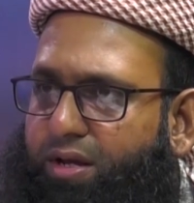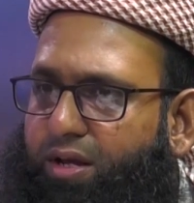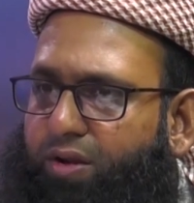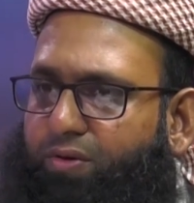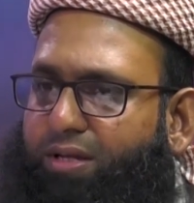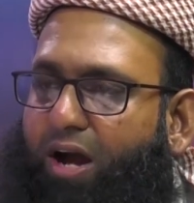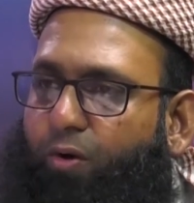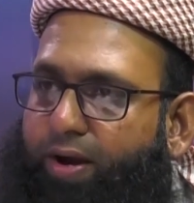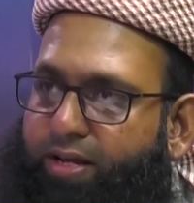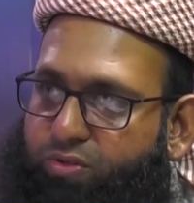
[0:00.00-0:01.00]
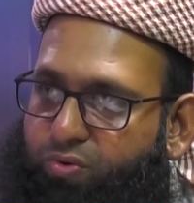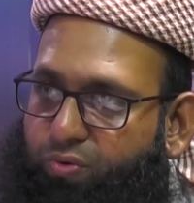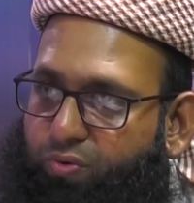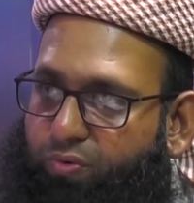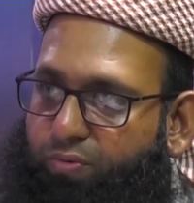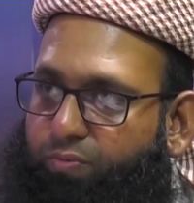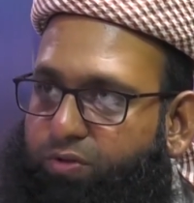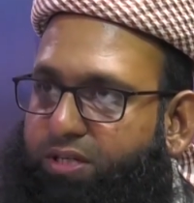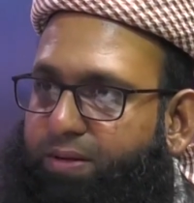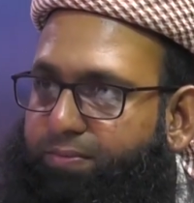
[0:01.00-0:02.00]
You know, da'wah is to
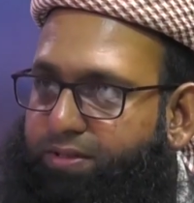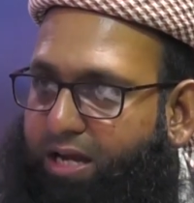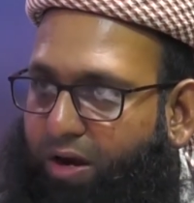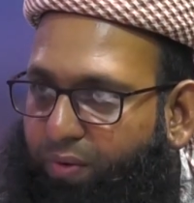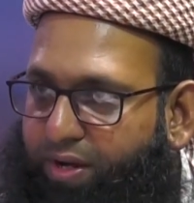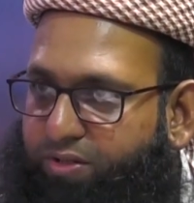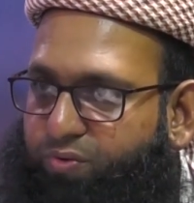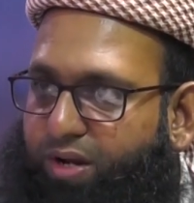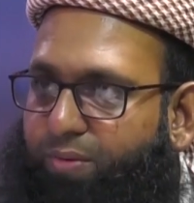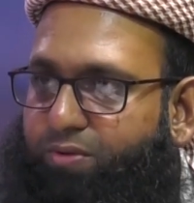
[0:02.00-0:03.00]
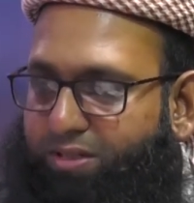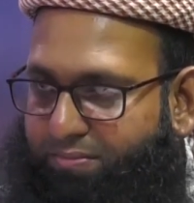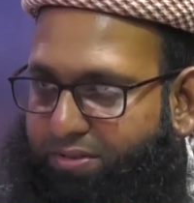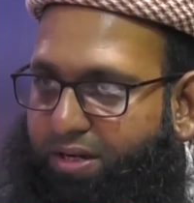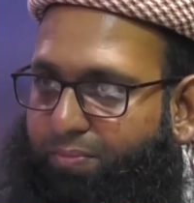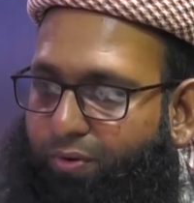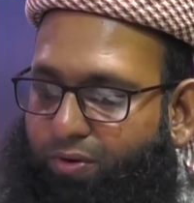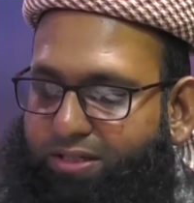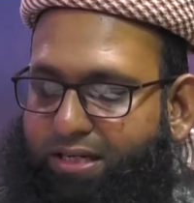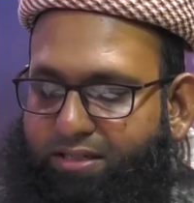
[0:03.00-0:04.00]
Muslims, da'wah is to non-Muslims in a
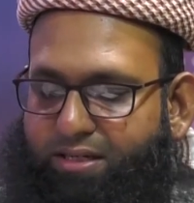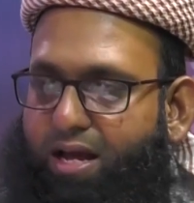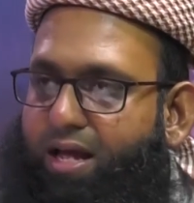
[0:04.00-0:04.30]
broad sense,